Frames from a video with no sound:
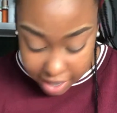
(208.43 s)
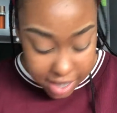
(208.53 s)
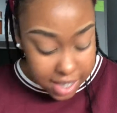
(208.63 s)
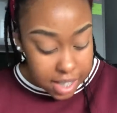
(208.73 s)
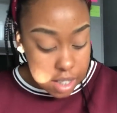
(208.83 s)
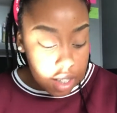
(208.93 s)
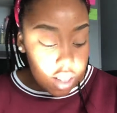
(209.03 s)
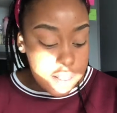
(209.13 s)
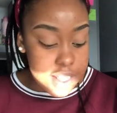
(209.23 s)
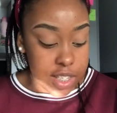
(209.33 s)
You see, none
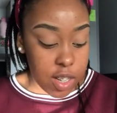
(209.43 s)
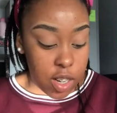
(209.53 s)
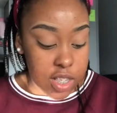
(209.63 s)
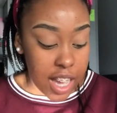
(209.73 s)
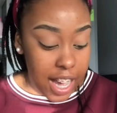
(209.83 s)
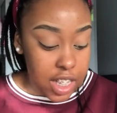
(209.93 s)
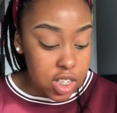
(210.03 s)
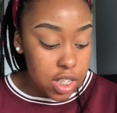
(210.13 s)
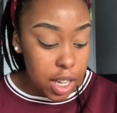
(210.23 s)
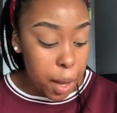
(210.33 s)
of these colors are
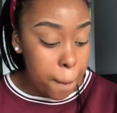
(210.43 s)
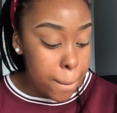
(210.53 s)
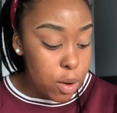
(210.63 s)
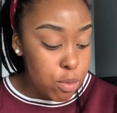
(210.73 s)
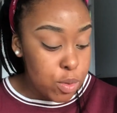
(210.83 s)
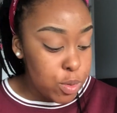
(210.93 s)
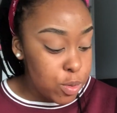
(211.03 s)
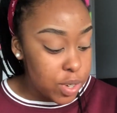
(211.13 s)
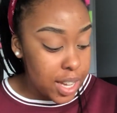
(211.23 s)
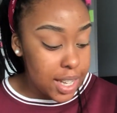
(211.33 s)
actually like
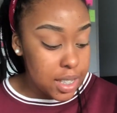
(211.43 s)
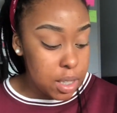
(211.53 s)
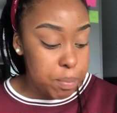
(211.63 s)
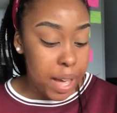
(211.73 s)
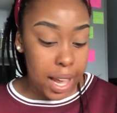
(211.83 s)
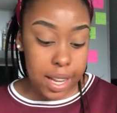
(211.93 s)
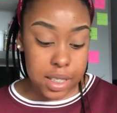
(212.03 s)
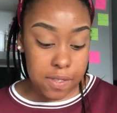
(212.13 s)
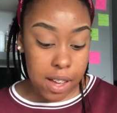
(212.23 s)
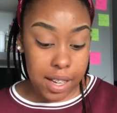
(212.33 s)
maroon, and that's not the
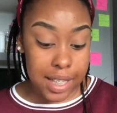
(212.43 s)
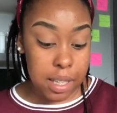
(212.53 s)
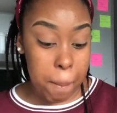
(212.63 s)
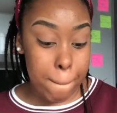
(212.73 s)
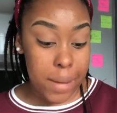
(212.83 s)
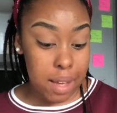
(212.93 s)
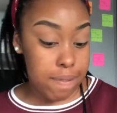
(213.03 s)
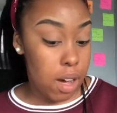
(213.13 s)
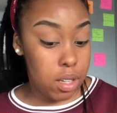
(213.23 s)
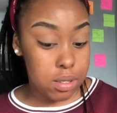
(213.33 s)
palette's fault, that's not my
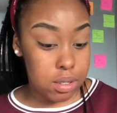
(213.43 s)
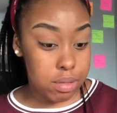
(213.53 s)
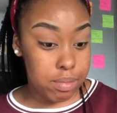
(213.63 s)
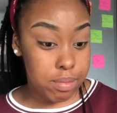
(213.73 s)
fault.